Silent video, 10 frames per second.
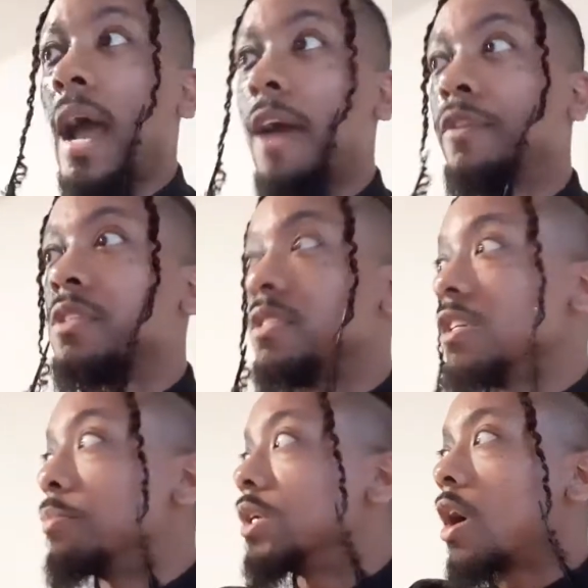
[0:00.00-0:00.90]
I have to
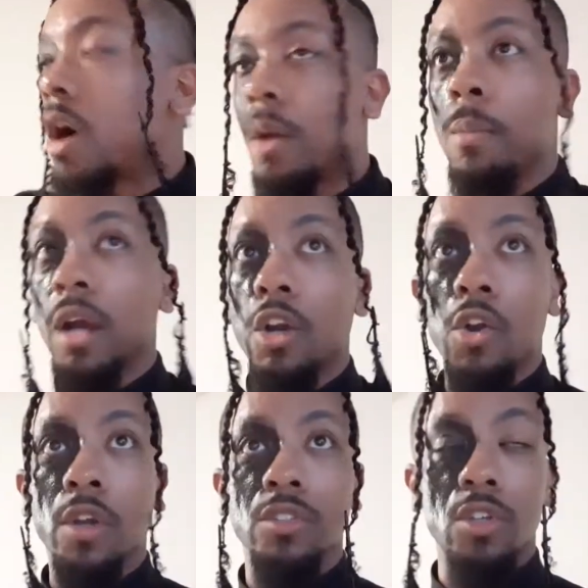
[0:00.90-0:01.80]
see beyond my
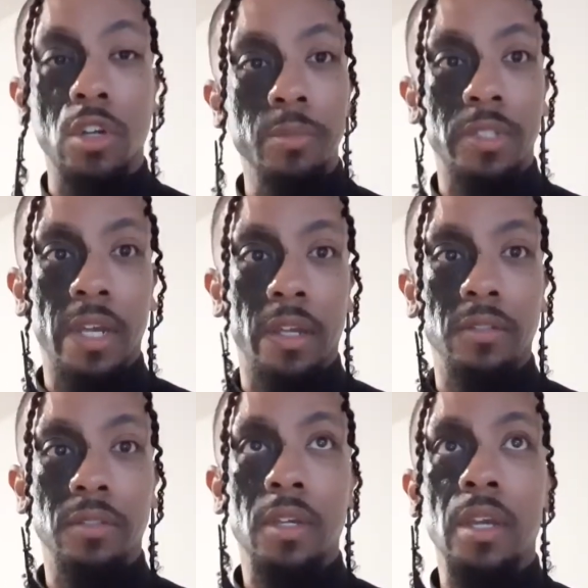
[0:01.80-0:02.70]
current
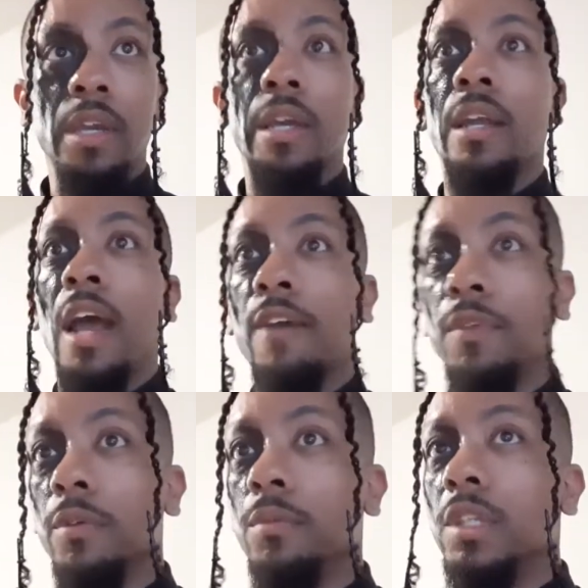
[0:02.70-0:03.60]
circumstance, and I have
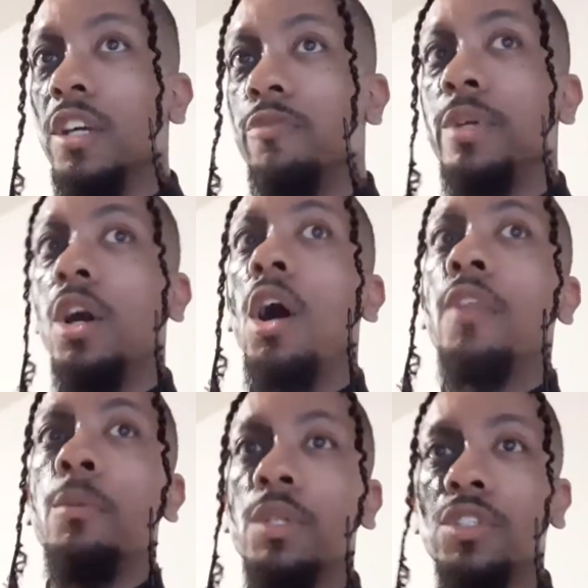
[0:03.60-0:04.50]
to live
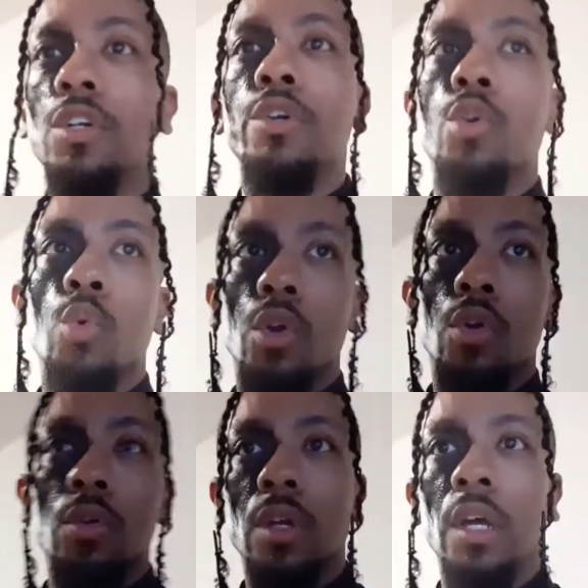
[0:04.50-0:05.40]
beyond the material
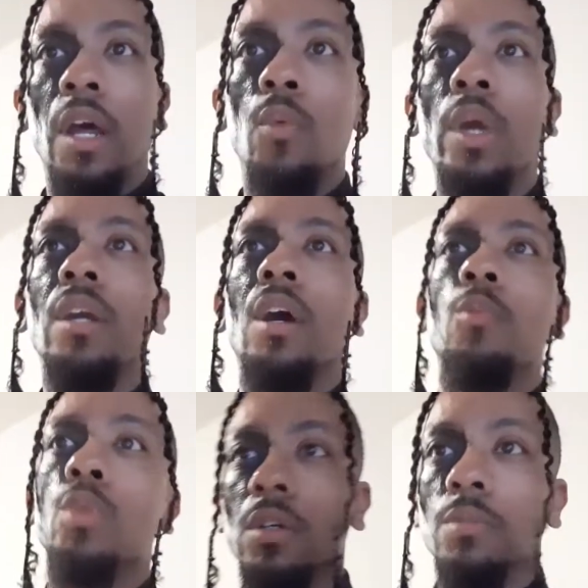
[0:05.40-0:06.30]
world. And I wake
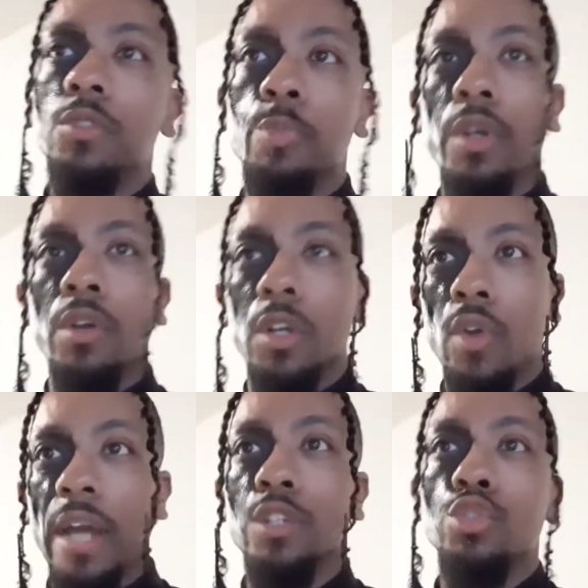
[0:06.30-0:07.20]
up with a spirit of
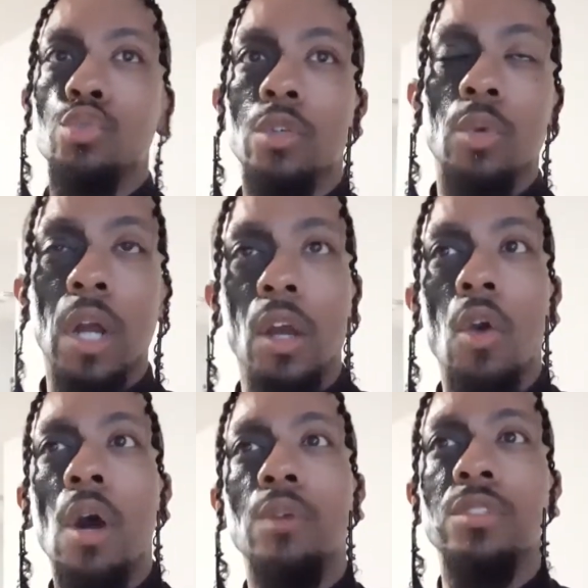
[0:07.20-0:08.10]
gratitude. And when I
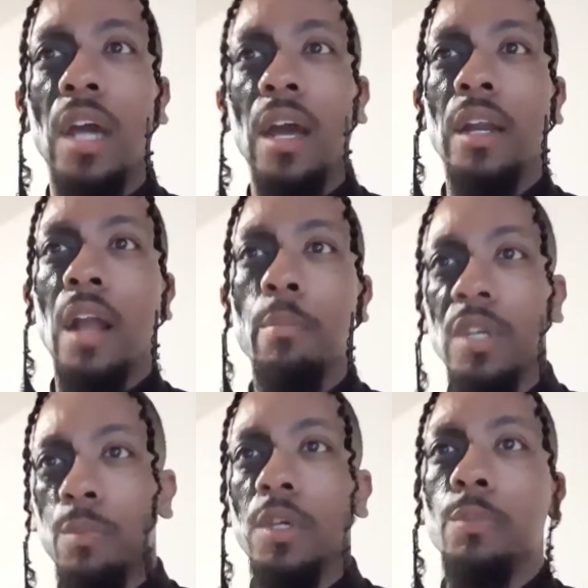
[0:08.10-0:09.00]
go outside and I
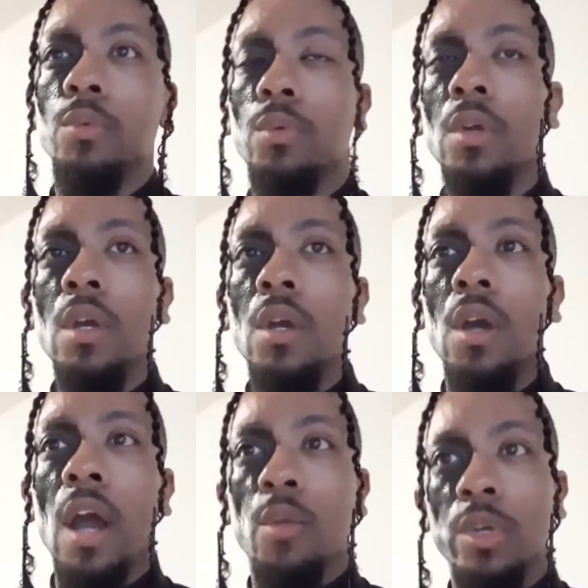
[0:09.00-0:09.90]
meet people,
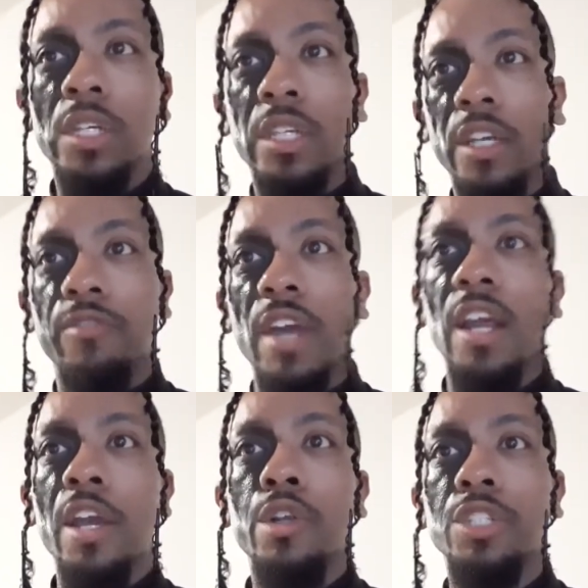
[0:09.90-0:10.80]
I really give
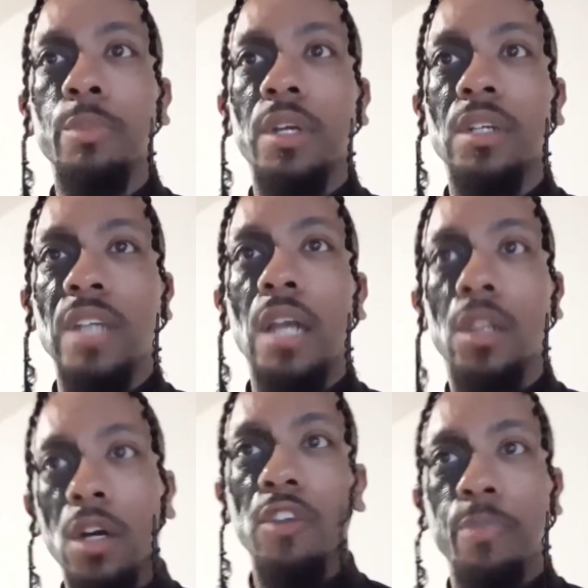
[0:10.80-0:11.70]
that energy because I
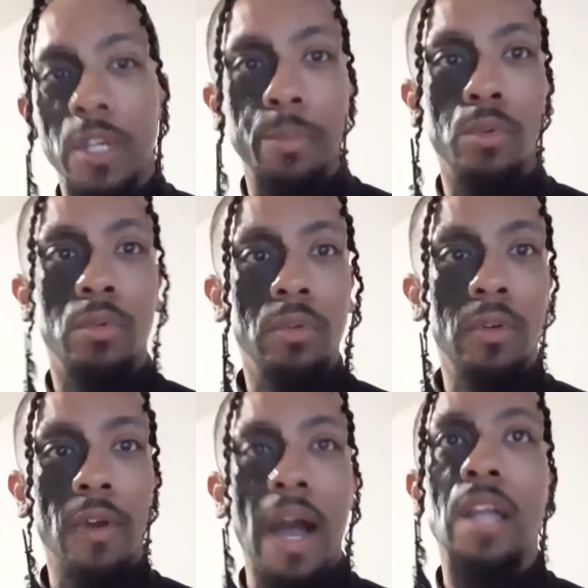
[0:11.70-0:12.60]
love people.
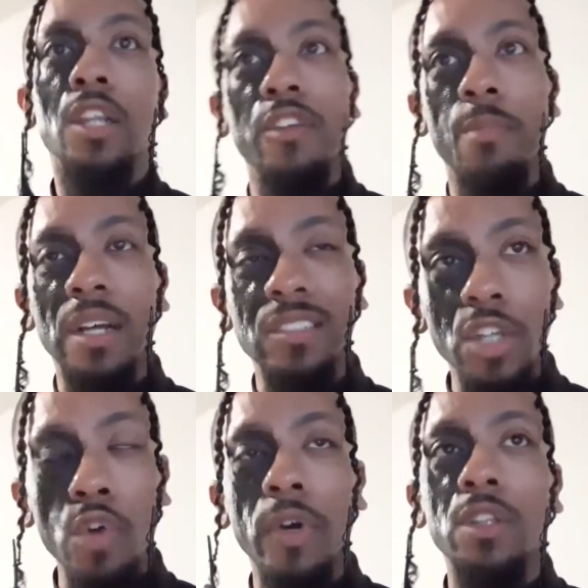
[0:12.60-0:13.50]
I love
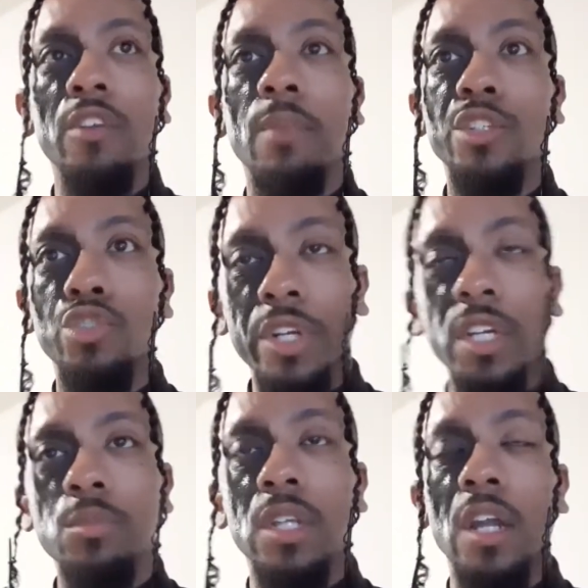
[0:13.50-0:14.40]
myself. I love my
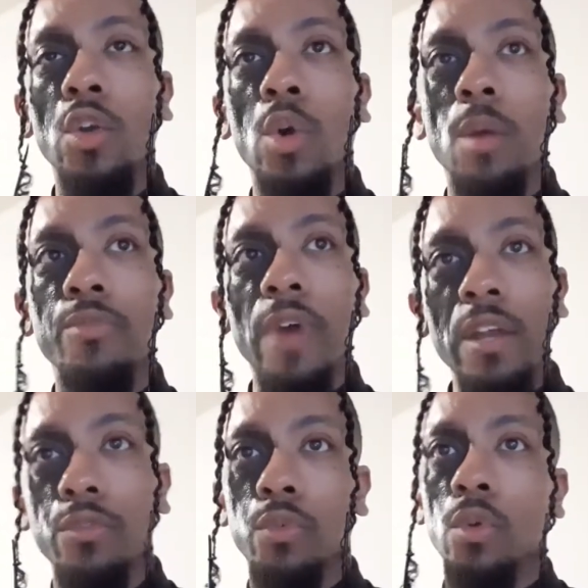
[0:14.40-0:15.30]
dreams. And I know what I'm
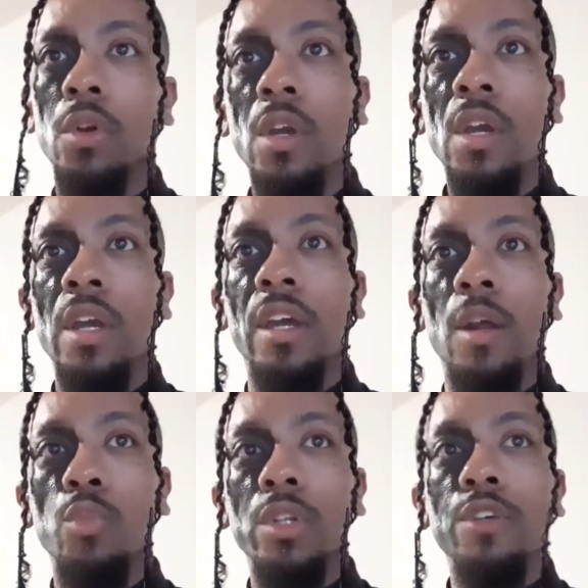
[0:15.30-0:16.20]
fighting for. And
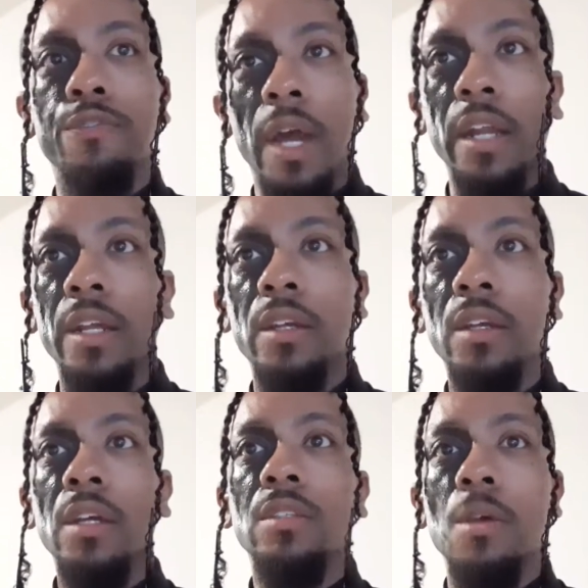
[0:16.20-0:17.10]
I'm really
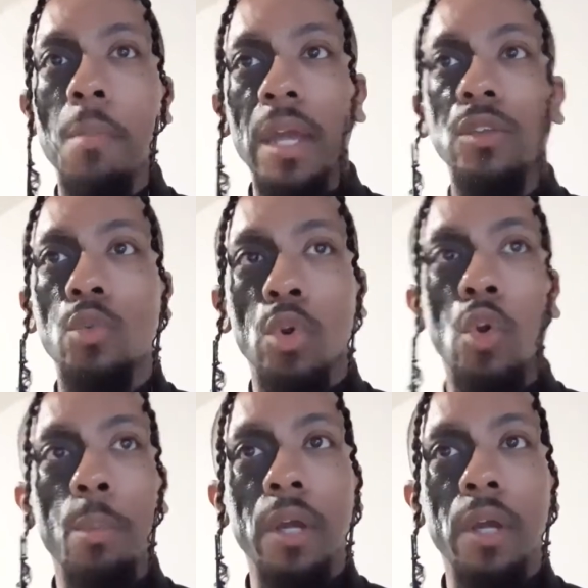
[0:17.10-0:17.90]
fighting to make the world